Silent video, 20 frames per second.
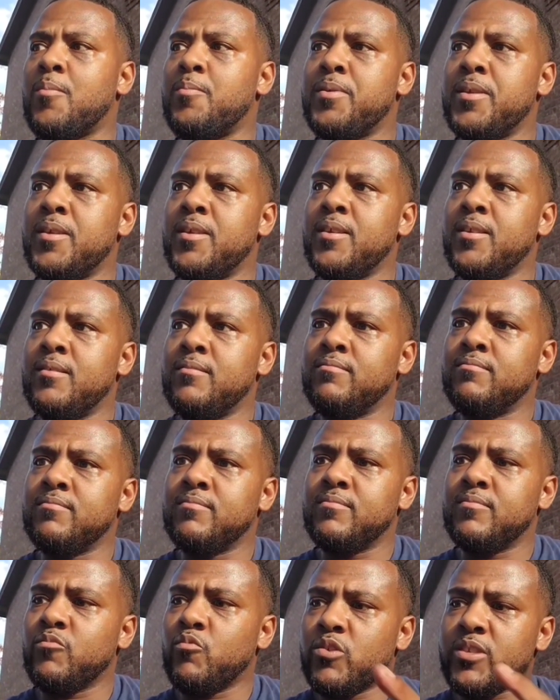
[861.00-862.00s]
I'll be,
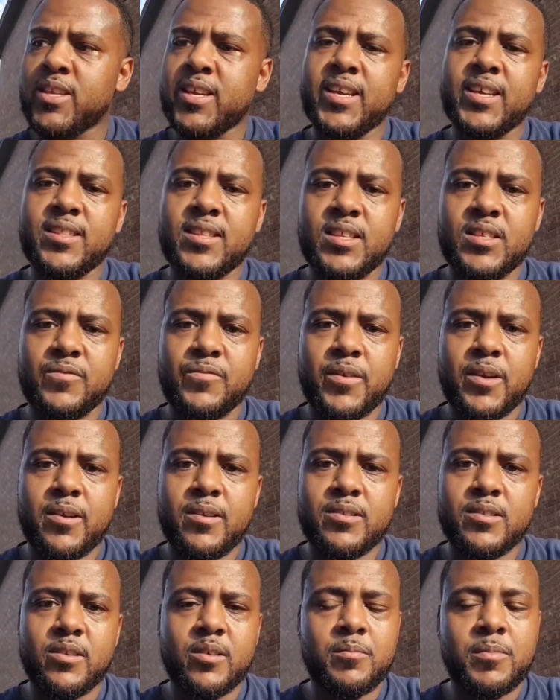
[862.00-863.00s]
once I get these
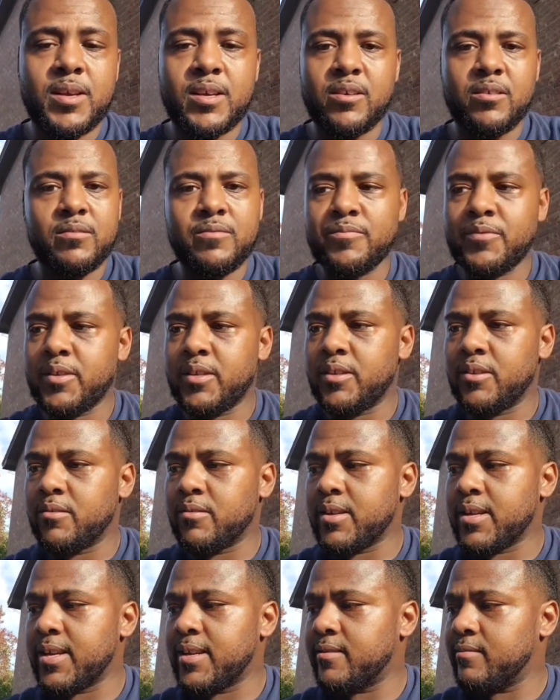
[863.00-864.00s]
fairings on, I'm not gonna
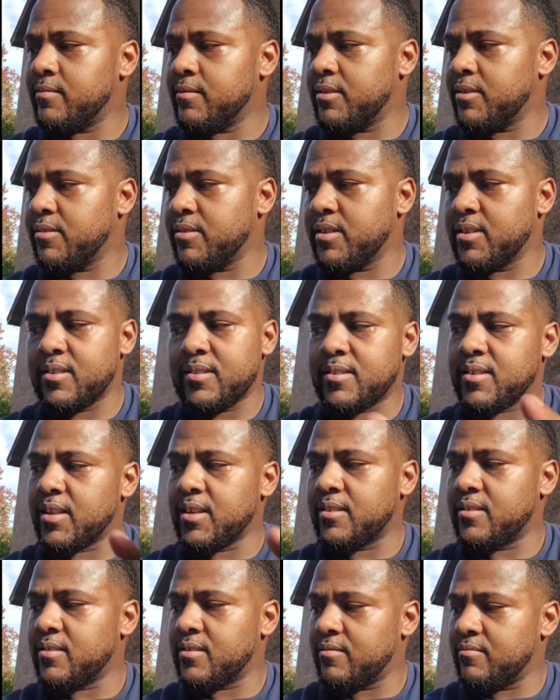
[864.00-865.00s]
video that. It
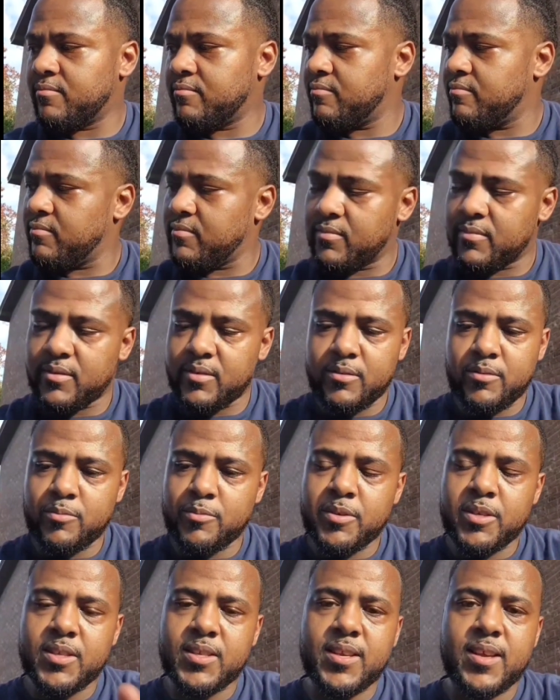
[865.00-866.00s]
takes a
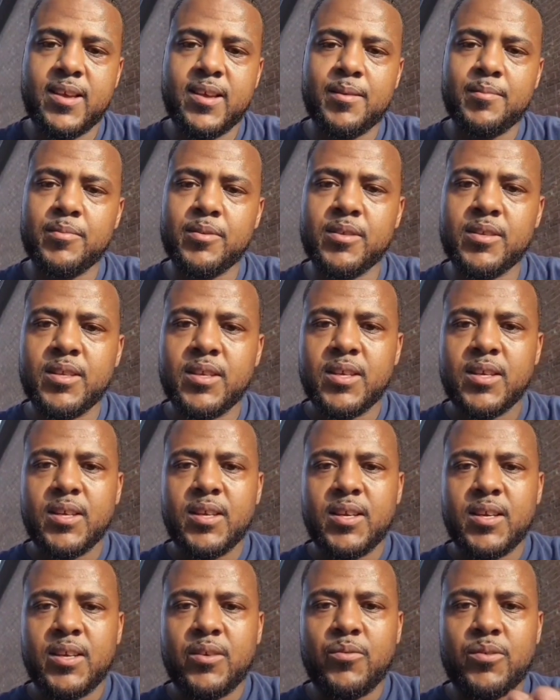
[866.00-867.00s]
little bit of time,
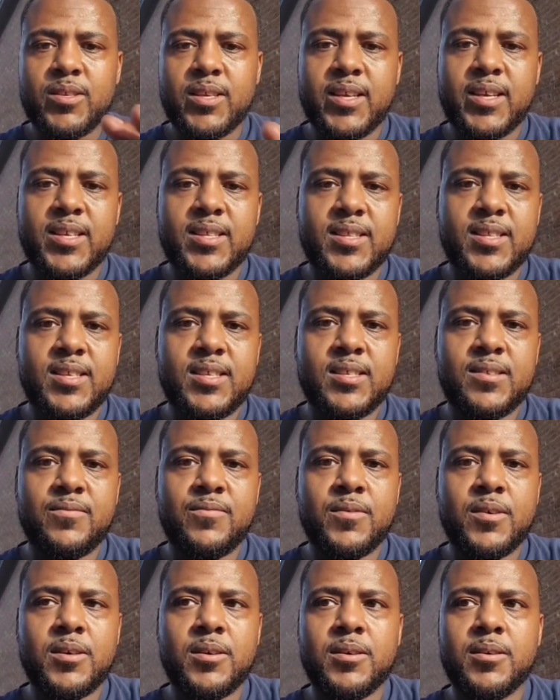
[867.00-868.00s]
but once I get
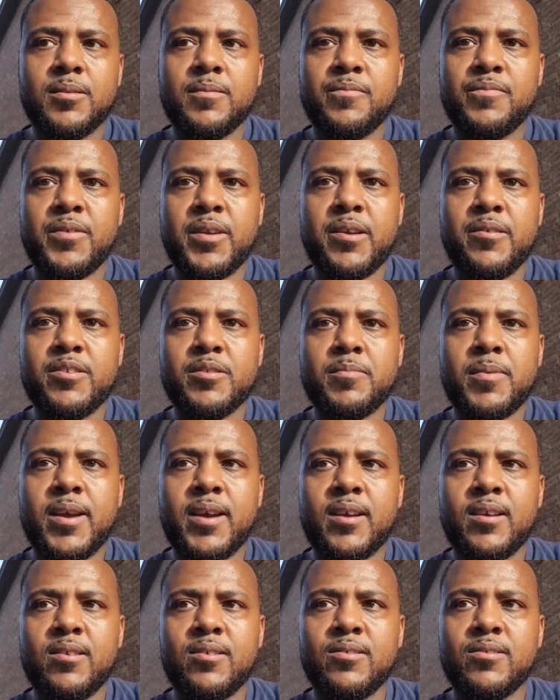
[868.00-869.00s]
these fairings
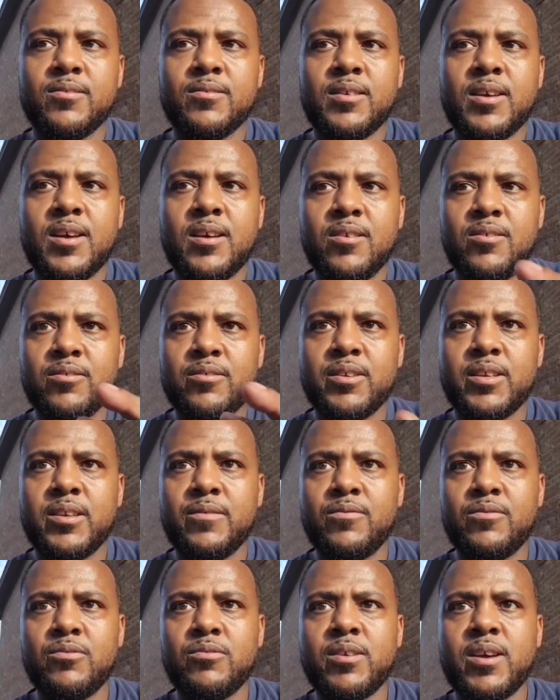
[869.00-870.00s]
back on, I'll
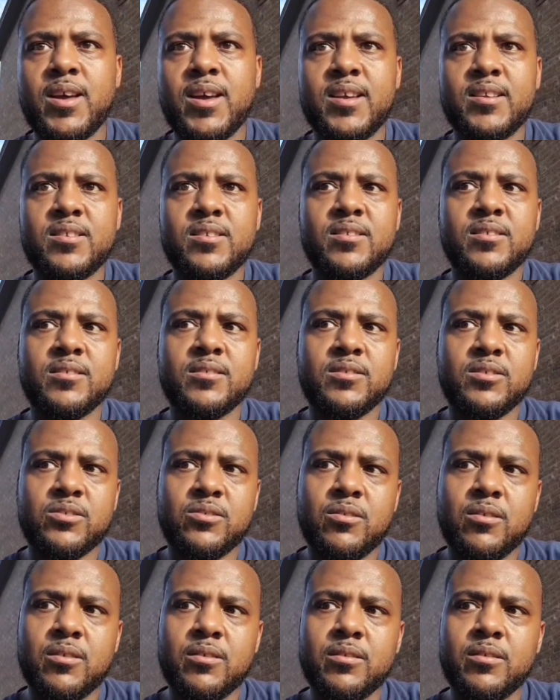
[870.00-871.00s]
give you guys
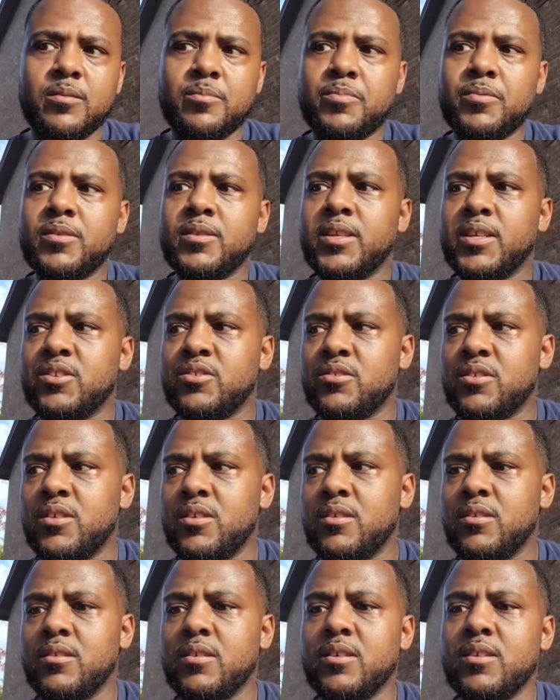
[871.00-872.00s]
a start up and let
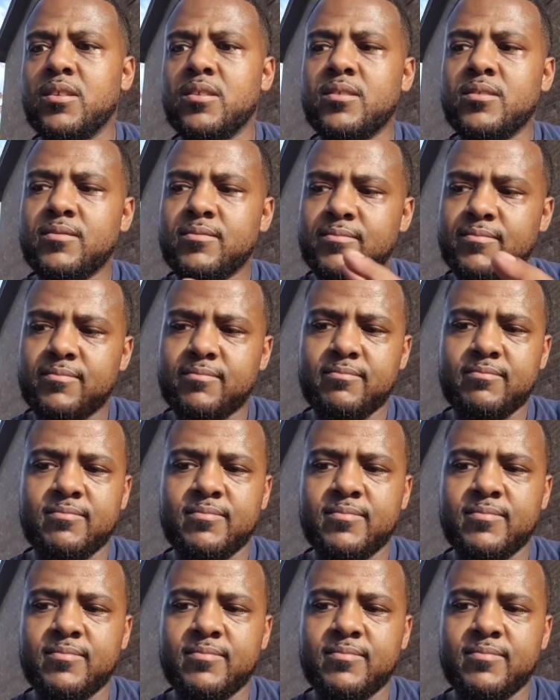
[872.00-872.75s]
you hear it, and